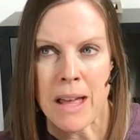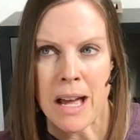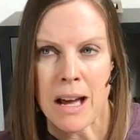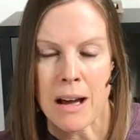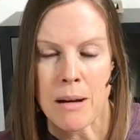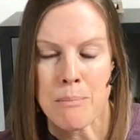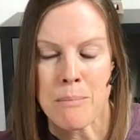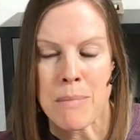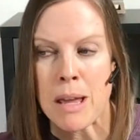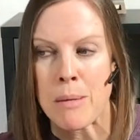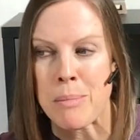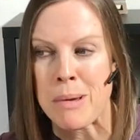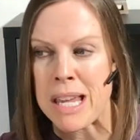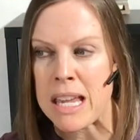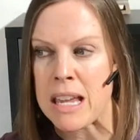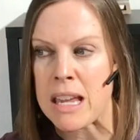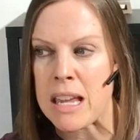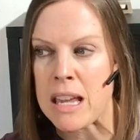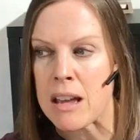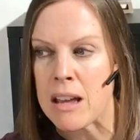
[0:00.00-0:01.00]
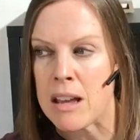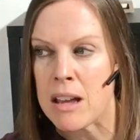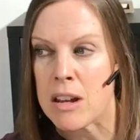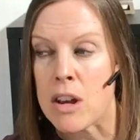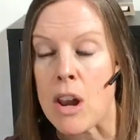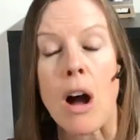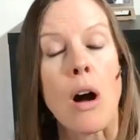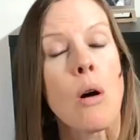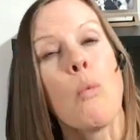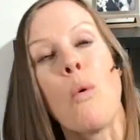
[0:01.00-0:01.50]
uh, maybe
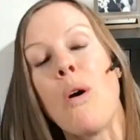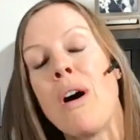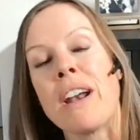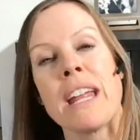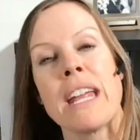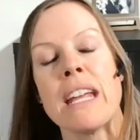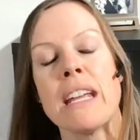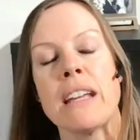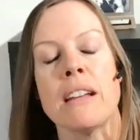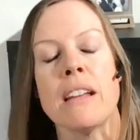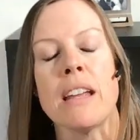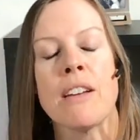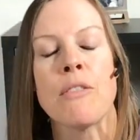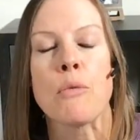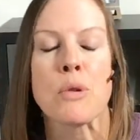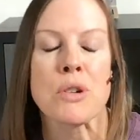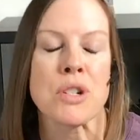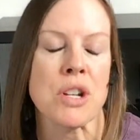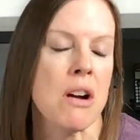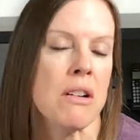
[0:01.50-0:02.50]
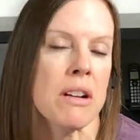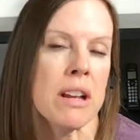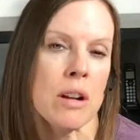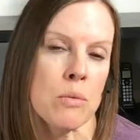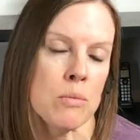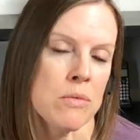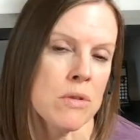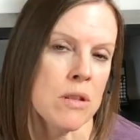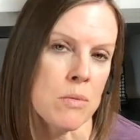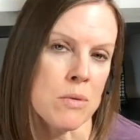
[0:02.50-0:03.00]
not wanting? If we're
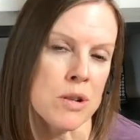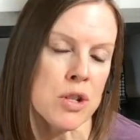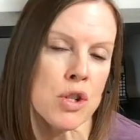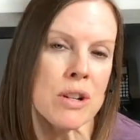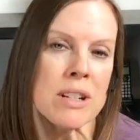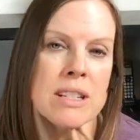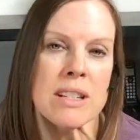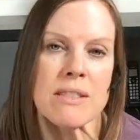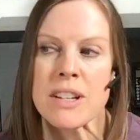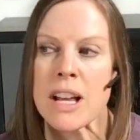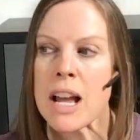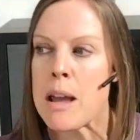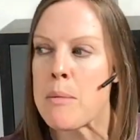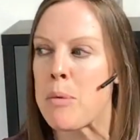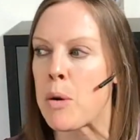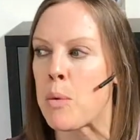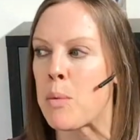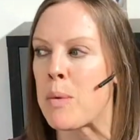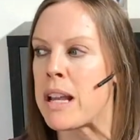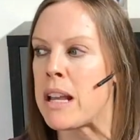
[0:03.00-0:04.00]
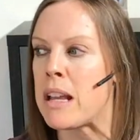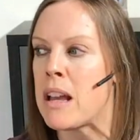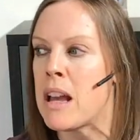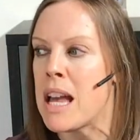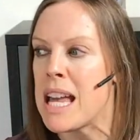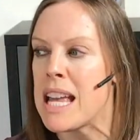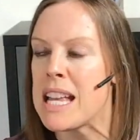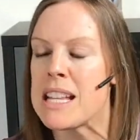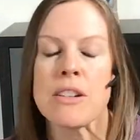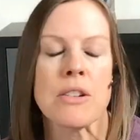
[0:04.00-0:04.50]
talking the restrictive type, are we?
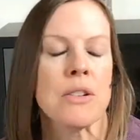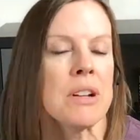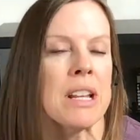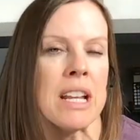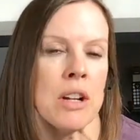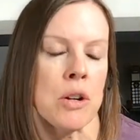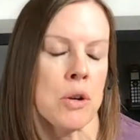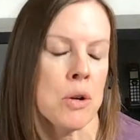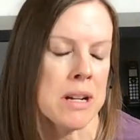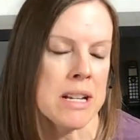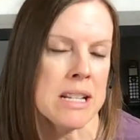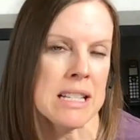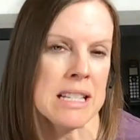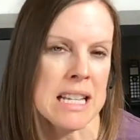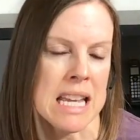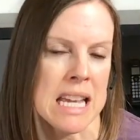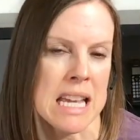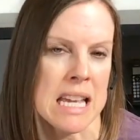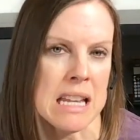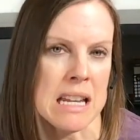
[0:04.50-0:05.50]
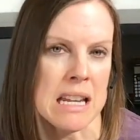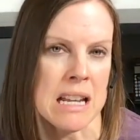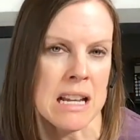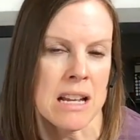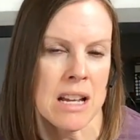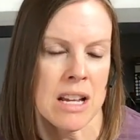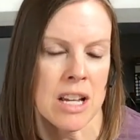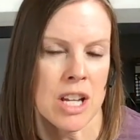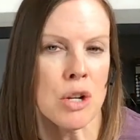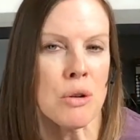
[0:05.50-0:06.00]
Is there an increase in
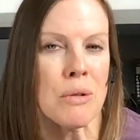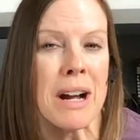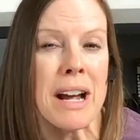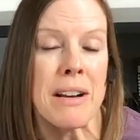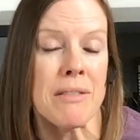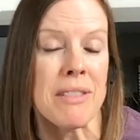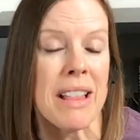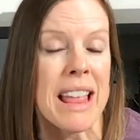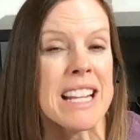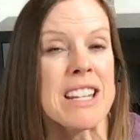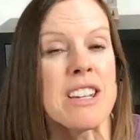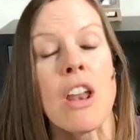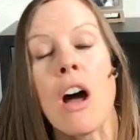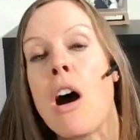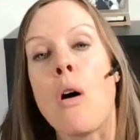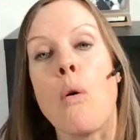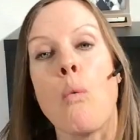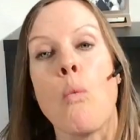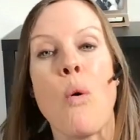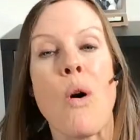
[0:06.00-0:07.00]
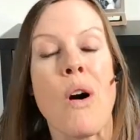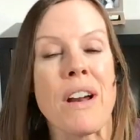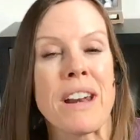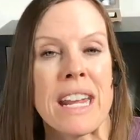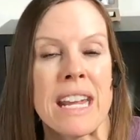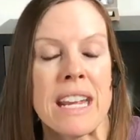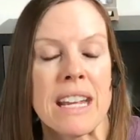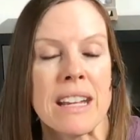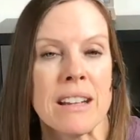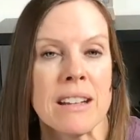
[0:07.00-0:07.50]
you know kind of like not
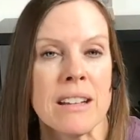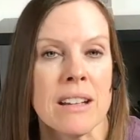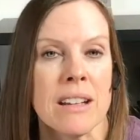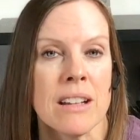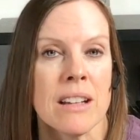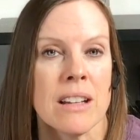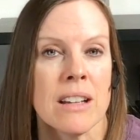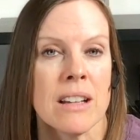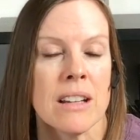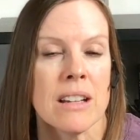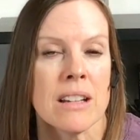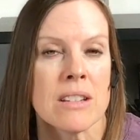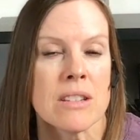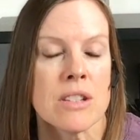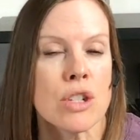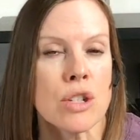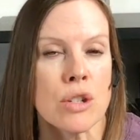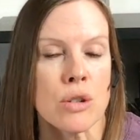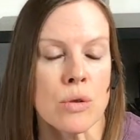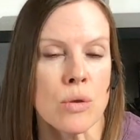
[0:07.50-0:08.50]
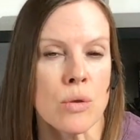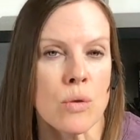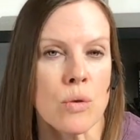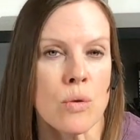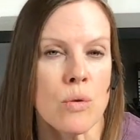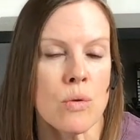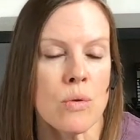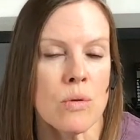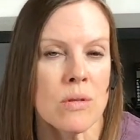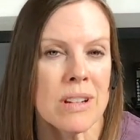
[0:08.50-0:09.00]
wanting
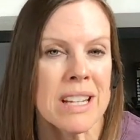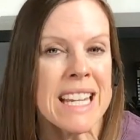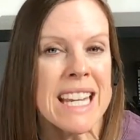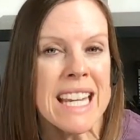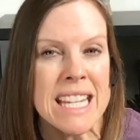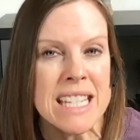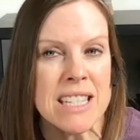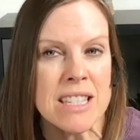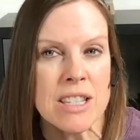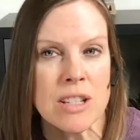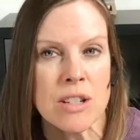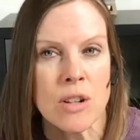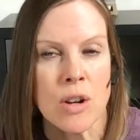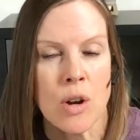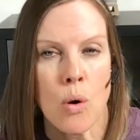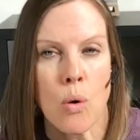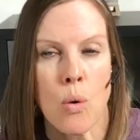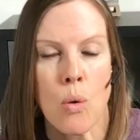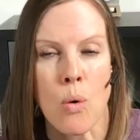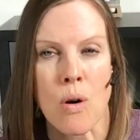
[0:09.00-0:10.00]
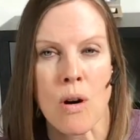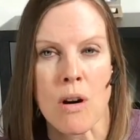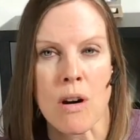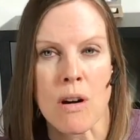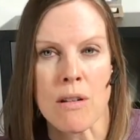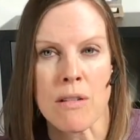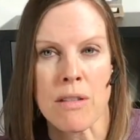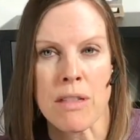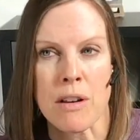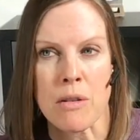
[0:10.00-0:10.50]
to eat,
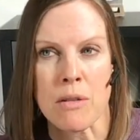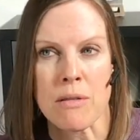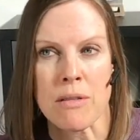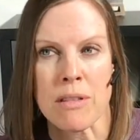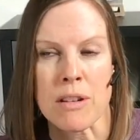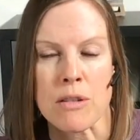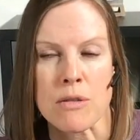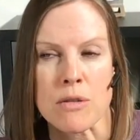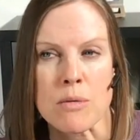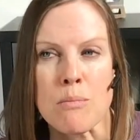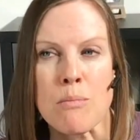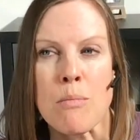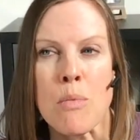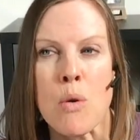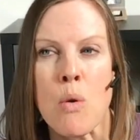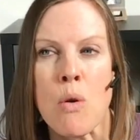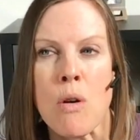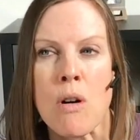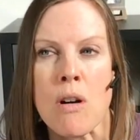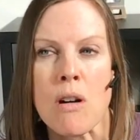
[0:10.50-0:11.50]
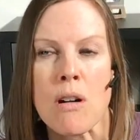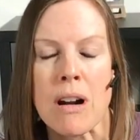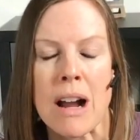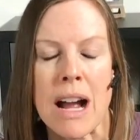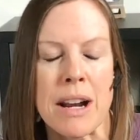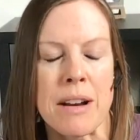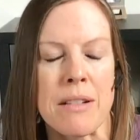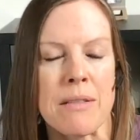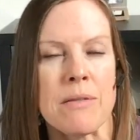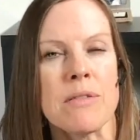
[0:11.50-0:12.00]
or there there's more
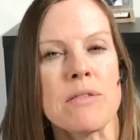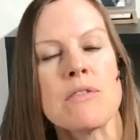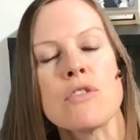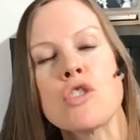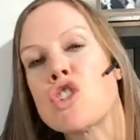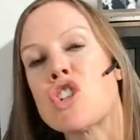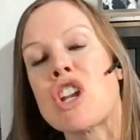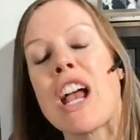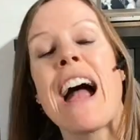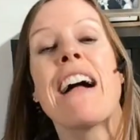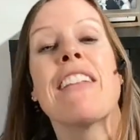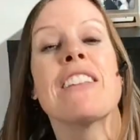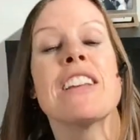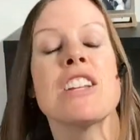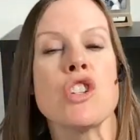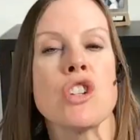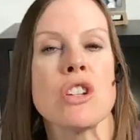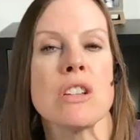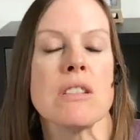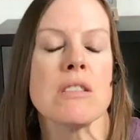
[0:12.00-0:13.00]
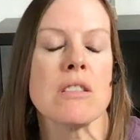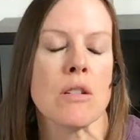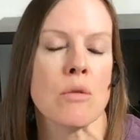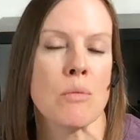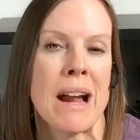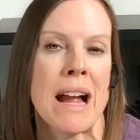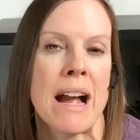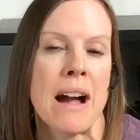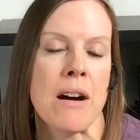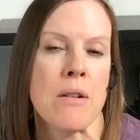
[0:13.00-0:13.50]
kind of challenges
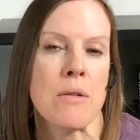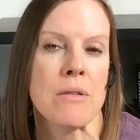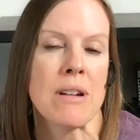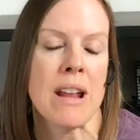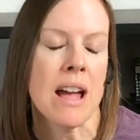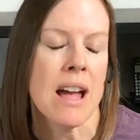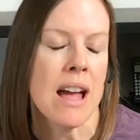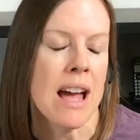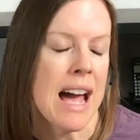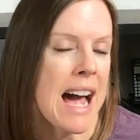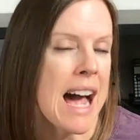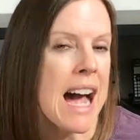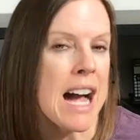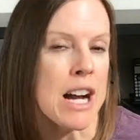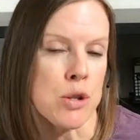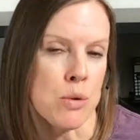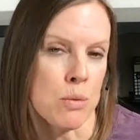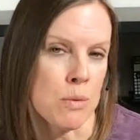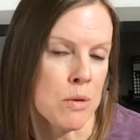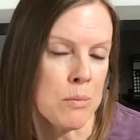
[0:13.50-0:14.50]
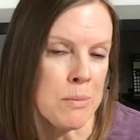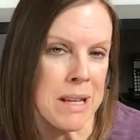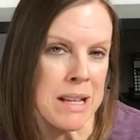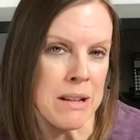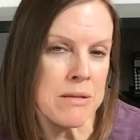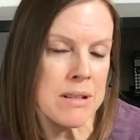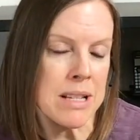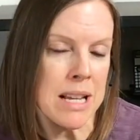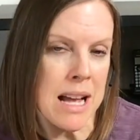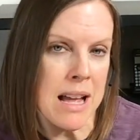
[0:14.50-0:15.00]
around actual
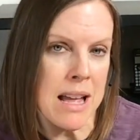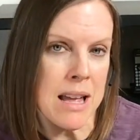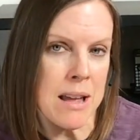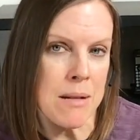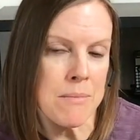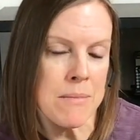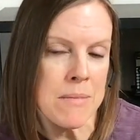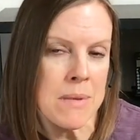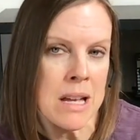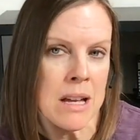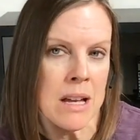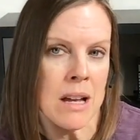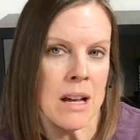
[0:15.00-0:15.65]
meal time?